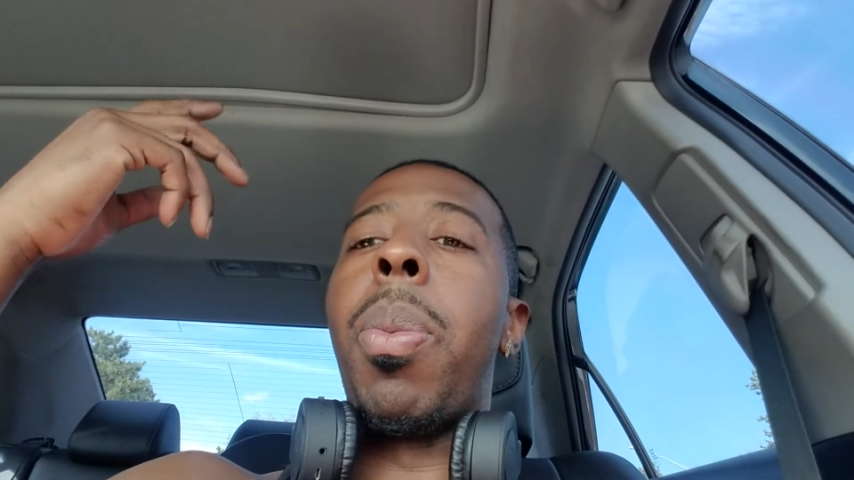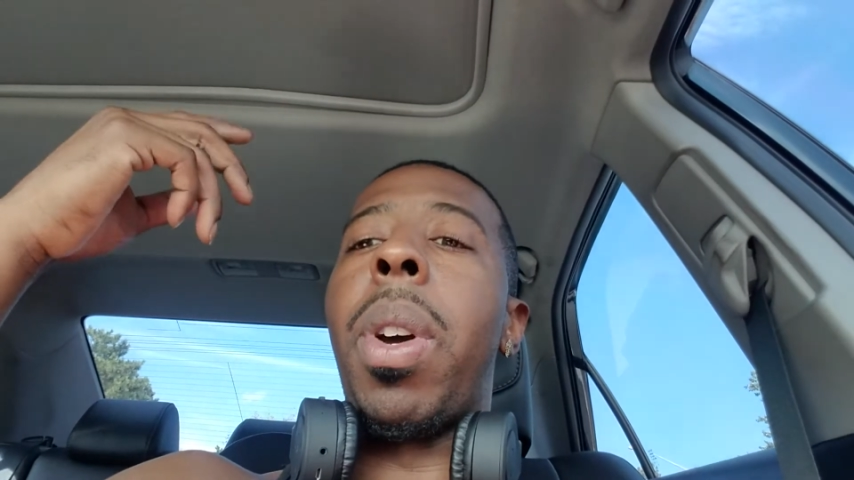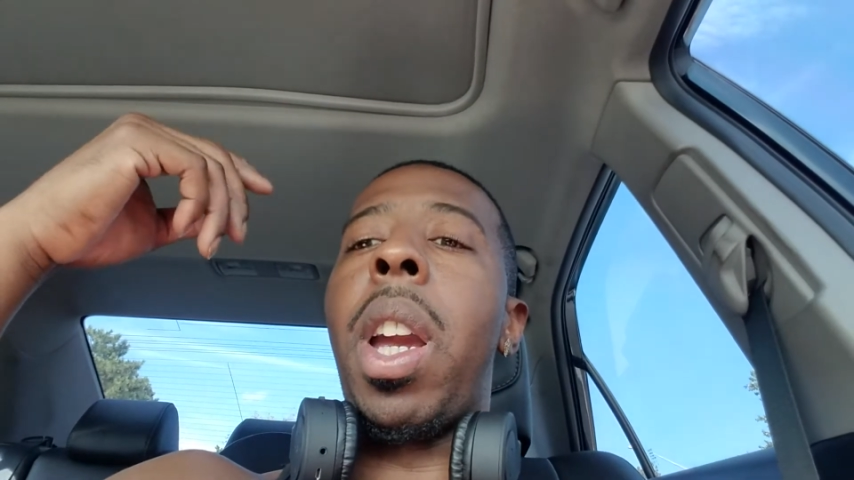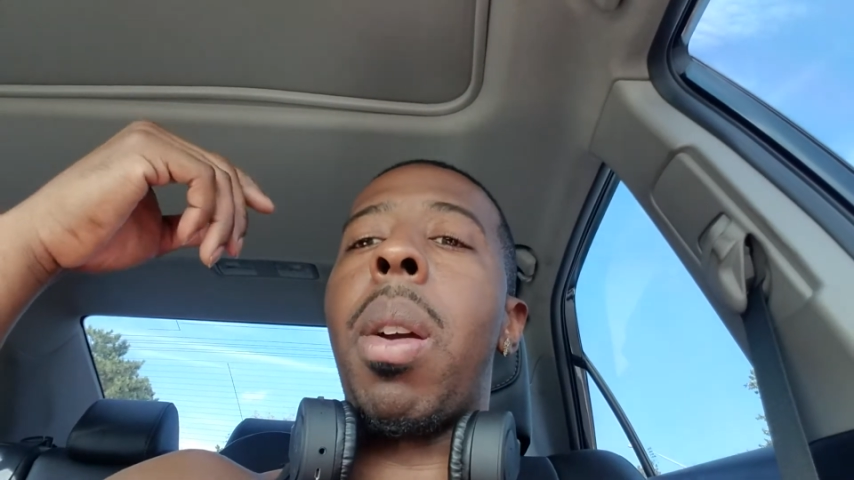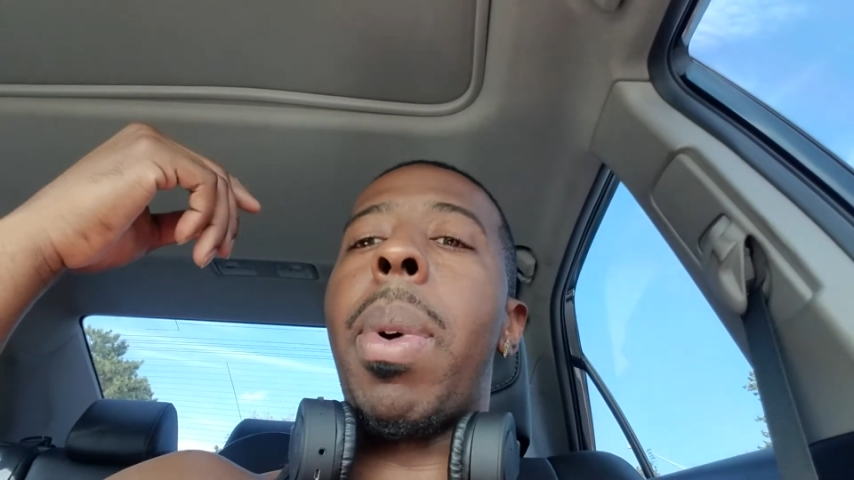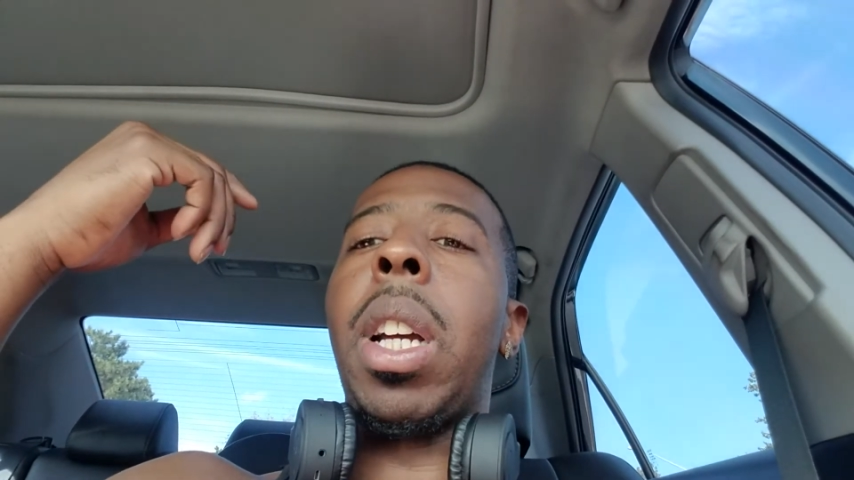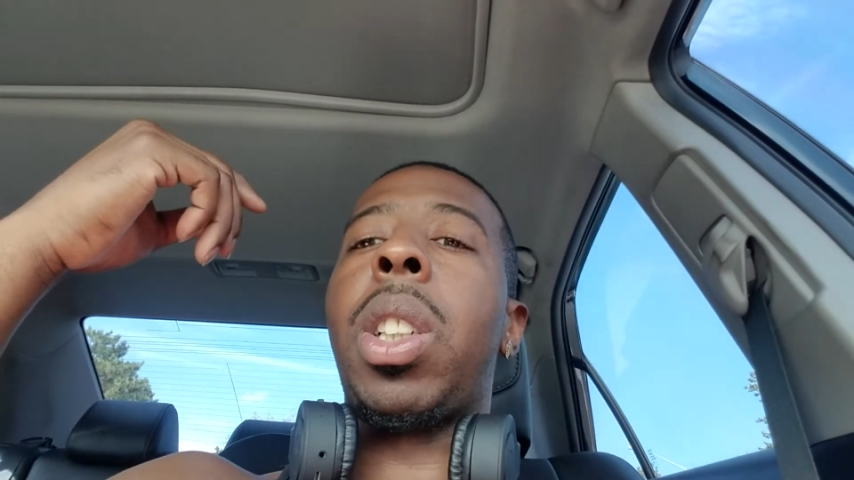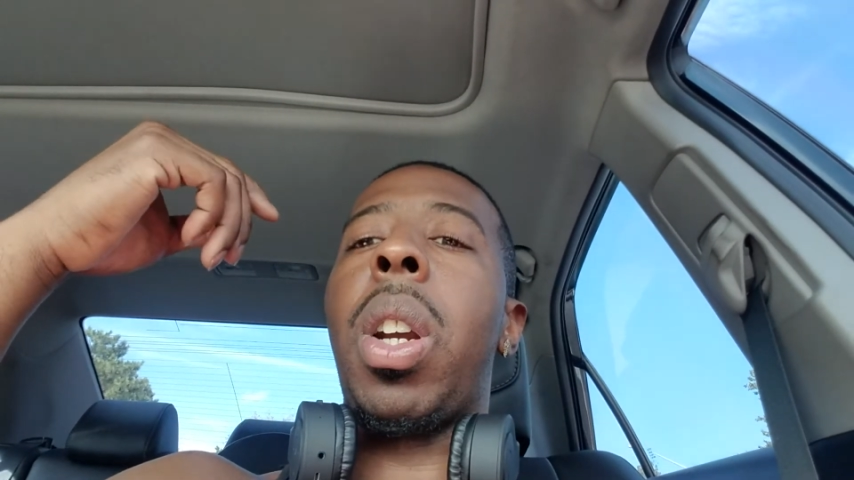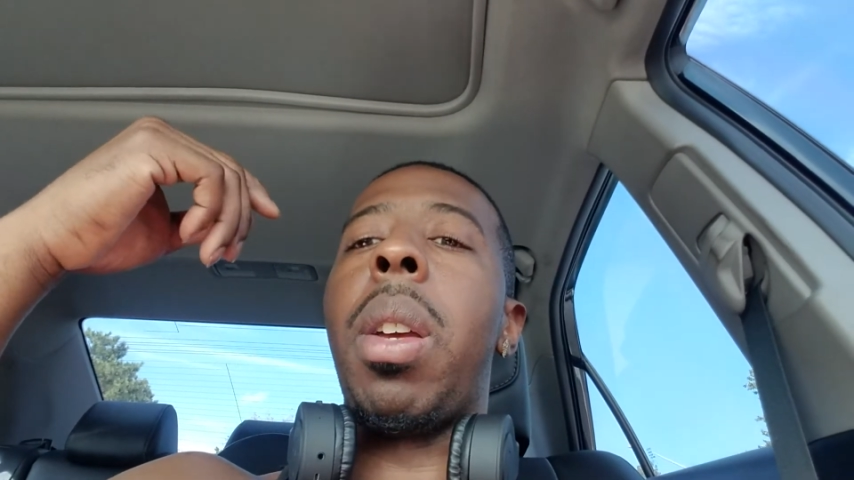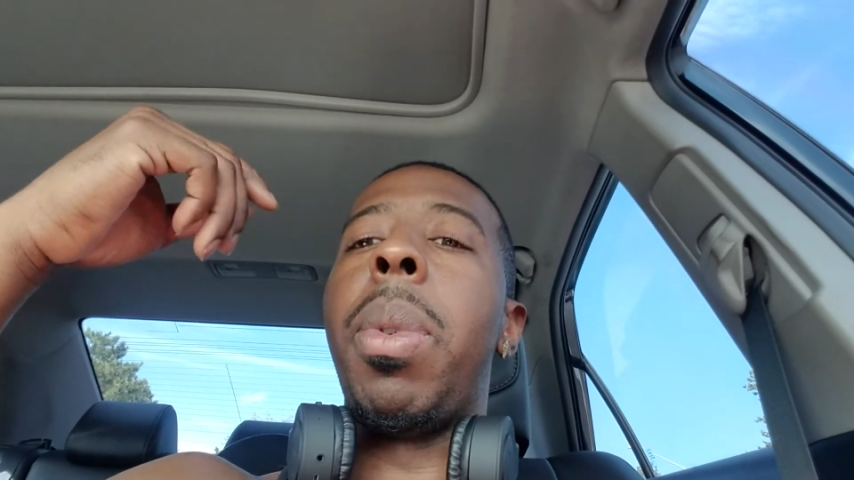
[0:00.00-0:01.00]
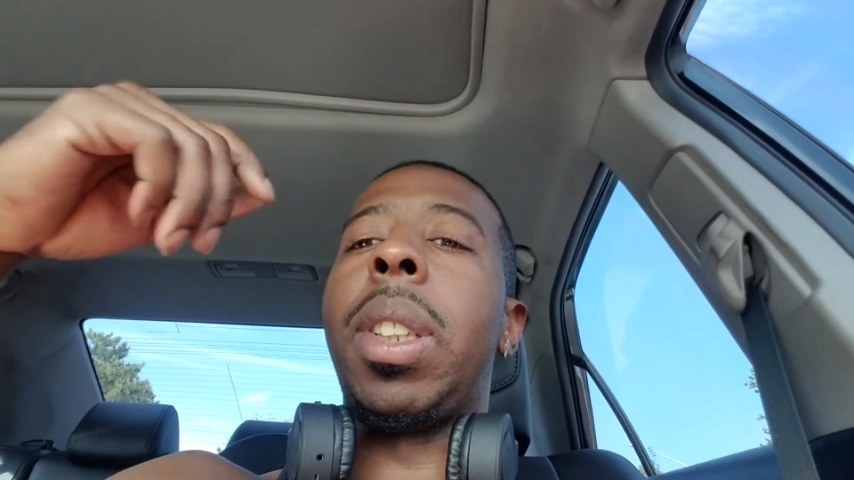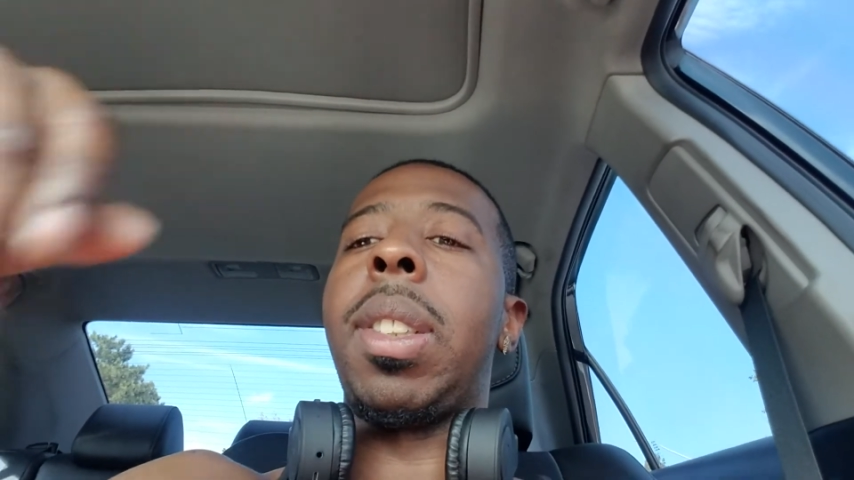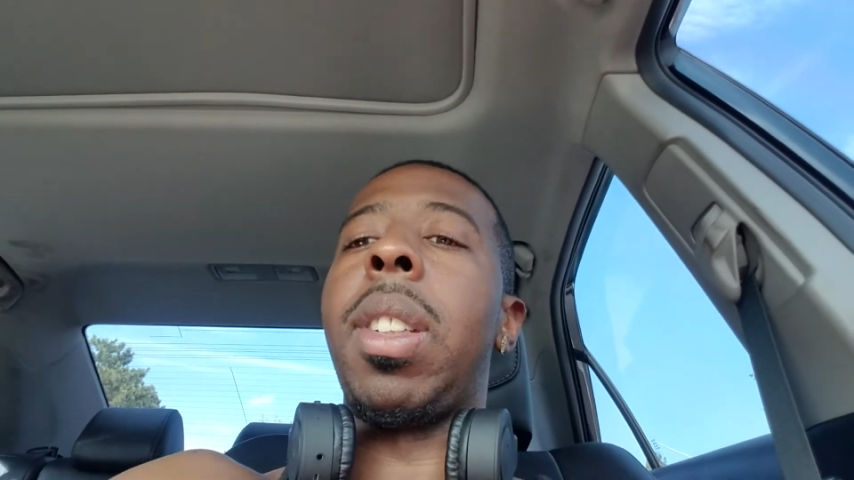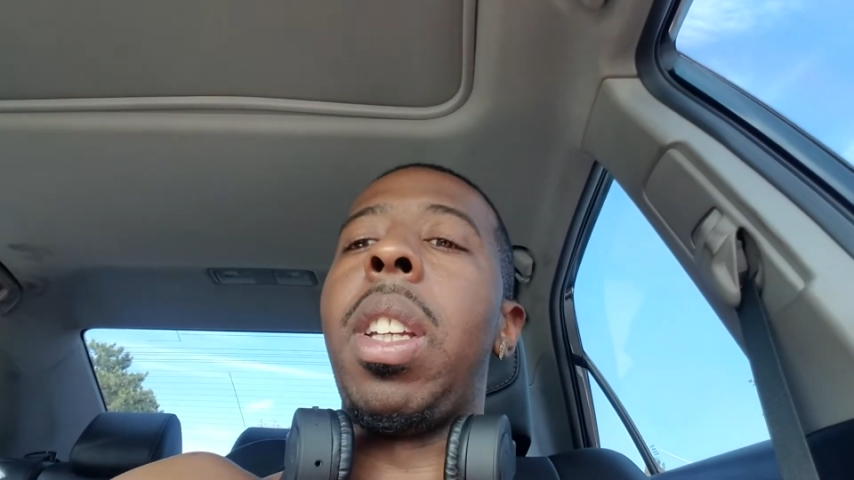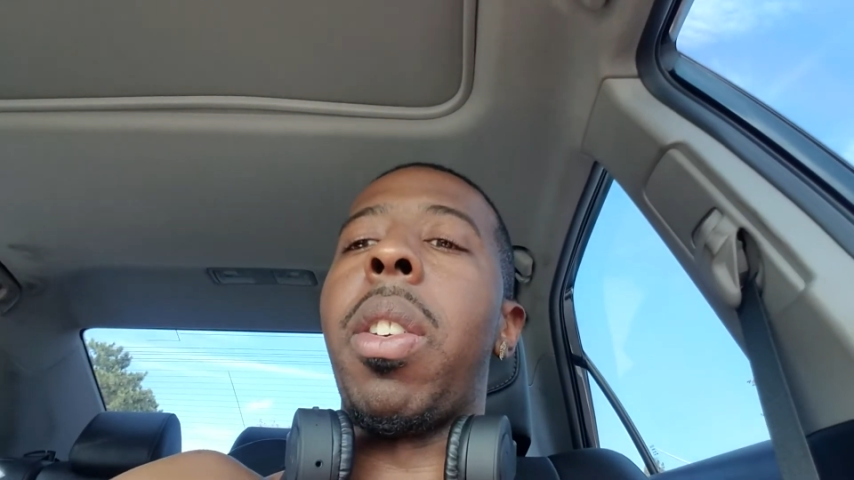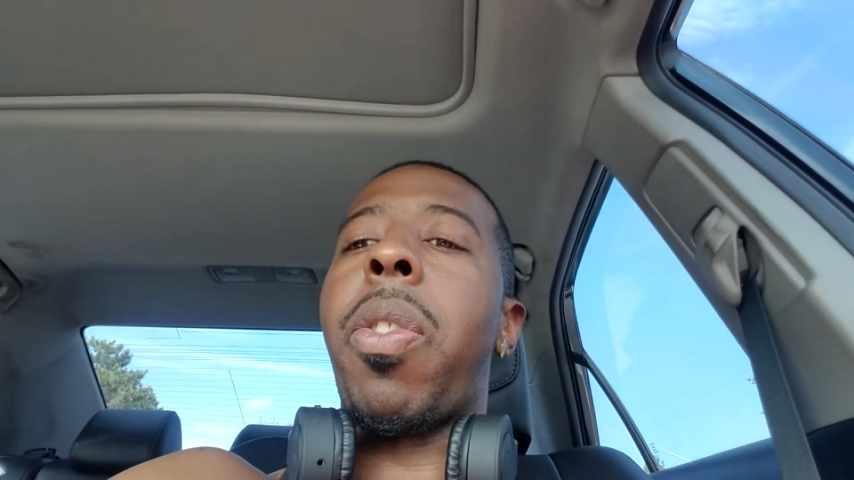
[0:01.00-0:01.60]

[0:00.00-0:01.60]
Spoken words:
everybody transmission seemed to